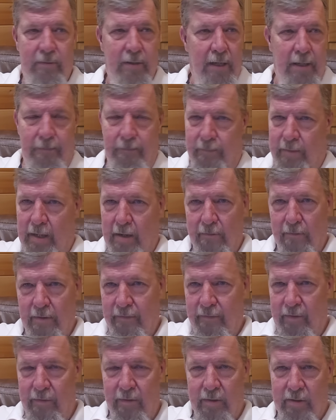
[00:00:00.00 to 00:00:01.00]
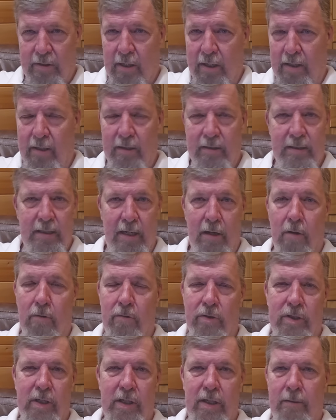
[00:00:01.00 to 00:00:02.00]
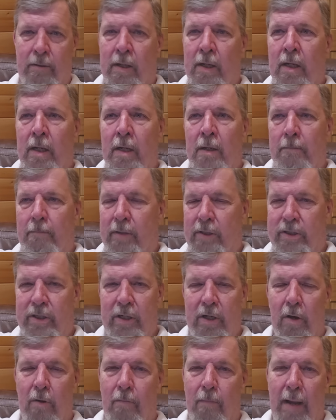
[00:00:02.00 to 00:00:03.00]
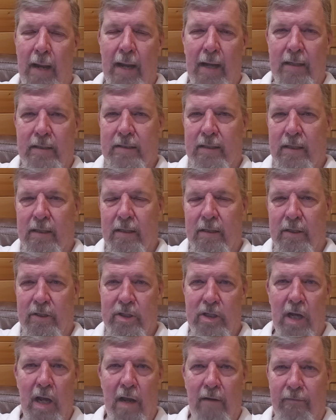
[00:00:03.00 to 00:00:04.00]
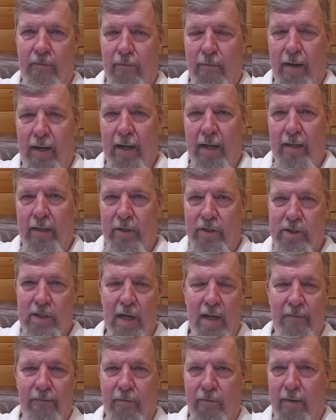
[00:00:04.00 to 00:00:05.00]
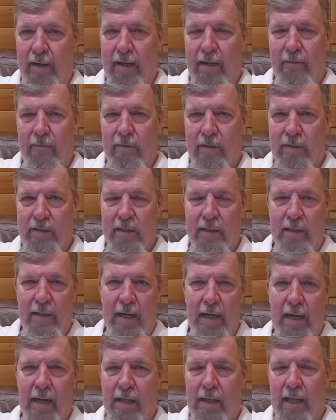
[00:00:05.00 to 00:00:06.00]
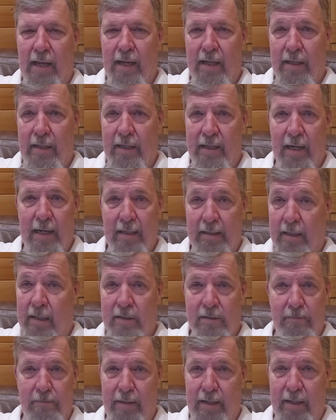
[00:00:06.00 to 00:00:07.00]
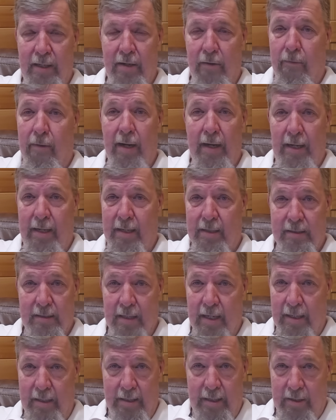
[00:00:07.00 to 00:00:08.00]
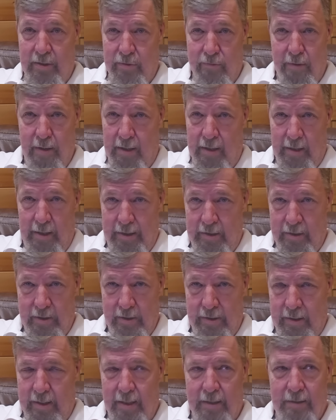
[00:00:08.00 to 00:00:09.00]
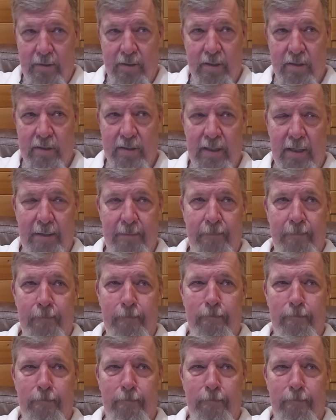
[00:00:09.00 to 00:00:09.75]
Okay, however you want to talk, you can say, oh, gee, but you go back to the Shah of Iran. The Shah of Iran was an ally of the United States. Doesn't mean the Iranians like the Israelis. Okay, just saying.